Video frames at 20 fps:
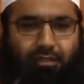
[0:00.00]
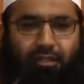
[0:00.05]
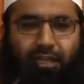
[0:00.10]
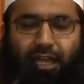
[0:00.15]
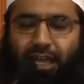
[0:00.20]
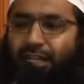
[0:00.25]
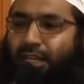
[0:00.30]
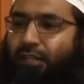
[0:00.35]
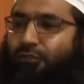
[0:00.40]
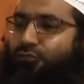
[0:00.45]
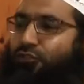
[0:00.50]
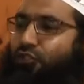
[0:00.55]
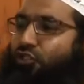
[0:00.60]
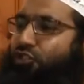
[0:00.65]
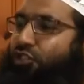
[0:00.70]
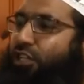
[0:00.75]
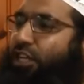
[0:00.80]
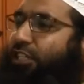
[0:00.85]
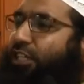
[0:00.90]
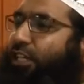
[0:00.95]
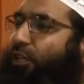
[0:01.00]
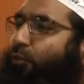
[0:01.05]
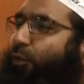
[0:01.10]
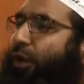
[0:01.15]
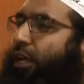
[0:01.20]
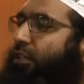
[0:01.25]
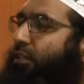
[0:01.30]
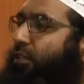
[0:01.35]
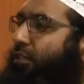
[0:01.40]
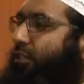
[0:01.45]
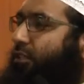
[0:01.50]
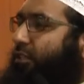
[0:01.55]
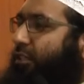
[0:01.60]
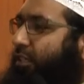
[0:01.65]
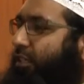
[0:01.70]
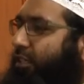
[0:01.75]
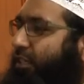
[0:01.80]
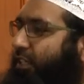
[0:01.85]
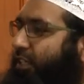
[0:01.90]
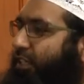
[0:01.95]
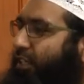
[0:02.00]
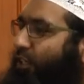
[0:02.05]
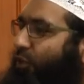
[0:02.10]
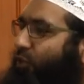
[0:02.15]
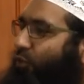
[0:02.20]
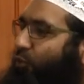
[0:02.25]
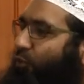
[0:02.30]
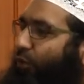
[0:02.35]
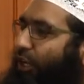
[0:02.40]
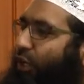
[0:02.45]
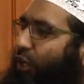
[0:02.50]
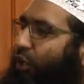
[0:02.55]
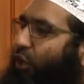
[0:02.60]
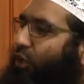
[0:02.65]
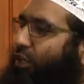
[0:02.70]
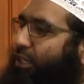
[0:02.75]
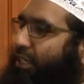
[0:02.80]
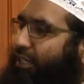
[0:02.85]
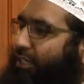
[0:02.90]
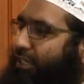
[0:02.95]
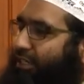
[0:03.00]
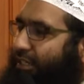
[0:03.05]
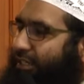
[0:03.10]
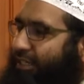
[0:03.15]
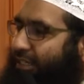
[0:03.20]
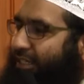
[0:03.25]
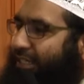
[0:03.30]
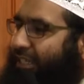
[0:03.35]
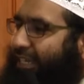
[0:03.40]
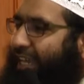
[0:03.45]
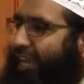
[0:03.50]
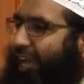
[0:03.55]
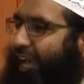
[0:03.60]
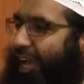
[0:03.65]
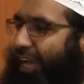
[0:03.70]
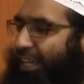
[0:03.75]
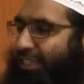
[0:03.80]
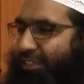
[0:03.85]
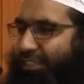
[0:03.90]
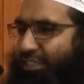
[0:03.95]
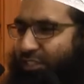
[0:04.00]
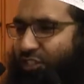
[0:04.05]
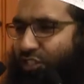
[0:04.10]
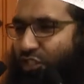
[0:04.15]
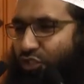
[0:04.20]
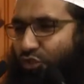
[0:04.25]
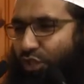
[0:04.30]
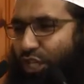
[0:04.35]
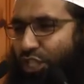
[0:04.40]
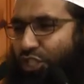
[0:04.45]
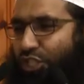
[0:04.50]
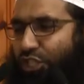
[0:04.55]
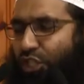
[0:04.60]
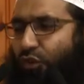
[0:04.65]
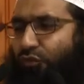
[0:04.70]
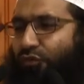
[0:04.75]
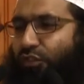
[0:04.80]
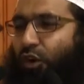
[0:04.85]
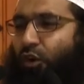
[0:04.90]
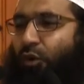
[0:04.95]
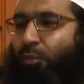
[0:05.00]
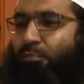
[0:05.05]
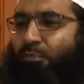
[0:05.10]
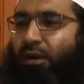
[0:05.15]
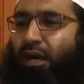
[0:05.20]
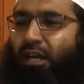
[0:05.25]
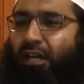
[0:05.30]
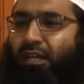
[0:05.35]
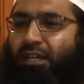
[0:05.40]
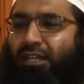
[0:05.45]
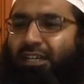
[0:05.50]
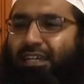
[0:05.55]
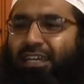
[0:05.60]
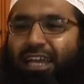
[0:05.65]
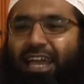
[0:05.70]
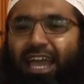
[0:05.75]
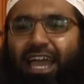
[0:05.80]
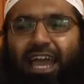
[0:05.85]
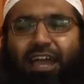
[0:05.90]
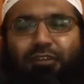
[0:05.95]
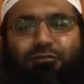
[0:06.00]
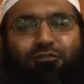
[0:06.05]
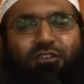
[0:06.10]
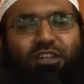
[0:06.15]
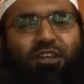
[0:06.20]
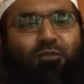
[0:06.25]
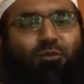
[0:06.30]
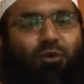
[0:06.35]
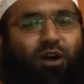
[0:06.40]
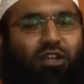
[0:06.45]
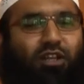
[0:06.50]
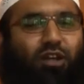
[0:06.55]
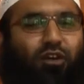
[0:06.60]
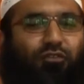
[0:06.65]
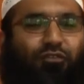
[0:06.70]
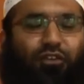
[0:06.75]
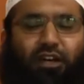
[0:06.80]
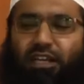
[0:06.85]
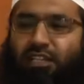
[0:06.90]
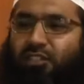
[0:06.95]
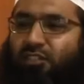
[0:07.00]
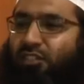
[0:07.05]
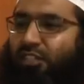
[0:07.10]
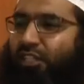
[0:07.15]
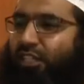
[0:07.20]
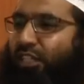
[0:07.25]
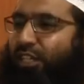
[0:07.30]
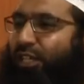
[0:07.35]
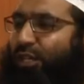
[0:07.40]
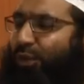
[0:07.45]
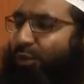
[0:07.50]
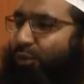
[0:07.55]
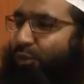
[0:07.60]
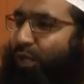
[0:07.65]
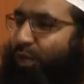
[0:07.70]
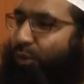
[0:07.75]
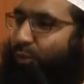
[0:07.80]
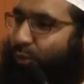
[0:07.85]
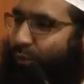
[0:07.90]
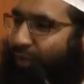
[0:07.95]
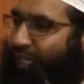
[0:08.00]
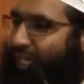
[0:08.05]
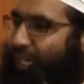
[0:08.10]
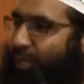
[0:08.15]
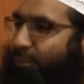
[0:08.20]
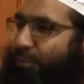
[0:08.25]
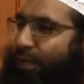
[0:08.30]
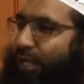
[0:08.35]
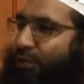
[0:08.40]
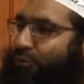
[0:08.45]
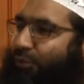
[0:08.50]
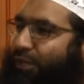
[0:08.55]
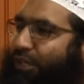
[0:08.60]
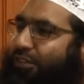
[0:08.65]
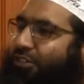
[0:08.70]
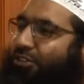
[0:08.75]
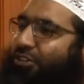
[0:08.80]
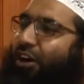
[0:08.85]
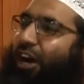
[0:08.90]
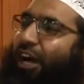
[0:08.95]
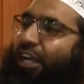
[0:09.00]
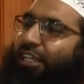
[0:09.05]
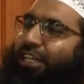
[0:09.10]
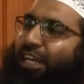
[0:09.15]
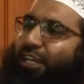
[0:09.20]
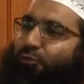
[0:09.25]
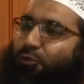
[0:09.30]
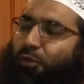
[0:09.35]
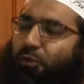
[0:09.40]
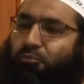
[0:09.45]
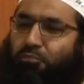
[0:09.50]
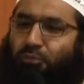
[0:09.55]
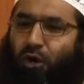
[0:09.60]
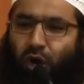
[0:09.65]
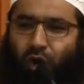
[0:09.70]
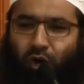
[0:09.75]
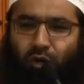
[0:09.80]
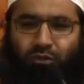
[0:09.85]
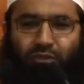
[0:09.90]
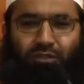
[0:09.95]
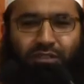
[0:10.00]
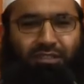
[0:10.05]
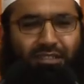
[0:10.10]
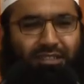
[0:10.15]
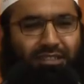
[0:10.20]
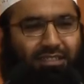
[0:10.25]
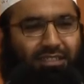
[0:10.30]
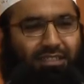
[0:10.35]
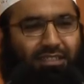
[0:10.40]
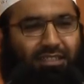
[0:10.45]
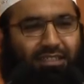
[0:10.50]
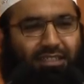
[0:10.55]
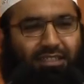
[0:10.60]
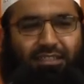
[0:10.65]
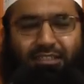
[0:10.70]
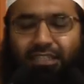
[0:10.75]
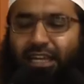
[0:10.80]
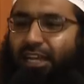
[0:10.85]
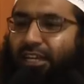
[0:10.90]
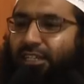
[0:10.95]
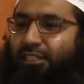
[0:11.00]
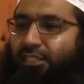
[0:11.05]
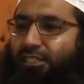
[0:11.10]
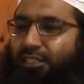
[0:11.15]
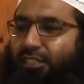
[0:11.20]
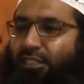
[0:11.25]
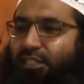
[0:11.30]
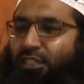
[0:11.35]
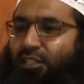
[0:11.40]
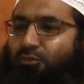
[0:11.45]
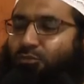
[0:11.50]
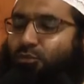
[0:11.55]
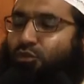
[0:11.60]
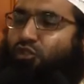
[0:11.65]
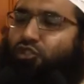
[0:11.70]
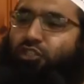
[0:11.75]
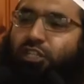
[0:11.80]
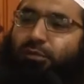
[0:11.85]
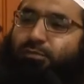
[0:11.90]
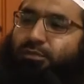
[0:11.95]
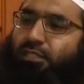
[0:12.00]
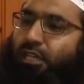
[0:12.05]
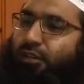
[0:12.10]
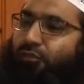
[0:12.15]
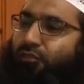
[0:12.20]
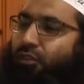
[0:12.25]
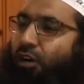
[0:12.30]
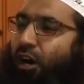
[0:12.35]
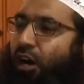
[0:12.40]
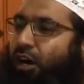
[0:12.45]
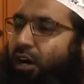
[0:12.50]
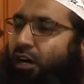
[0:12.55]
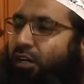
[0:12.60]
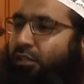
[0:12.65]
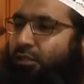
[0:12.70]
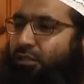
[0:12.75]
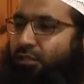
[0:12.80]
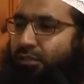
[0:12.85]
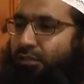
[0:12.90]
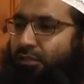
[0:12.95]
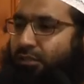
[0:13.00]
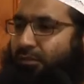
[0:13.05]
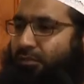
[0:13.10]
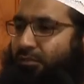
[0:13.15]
And unfortunately, when we look at the situation of the ummah, every one of us, we weep and we cry and we moan that Muslims have gone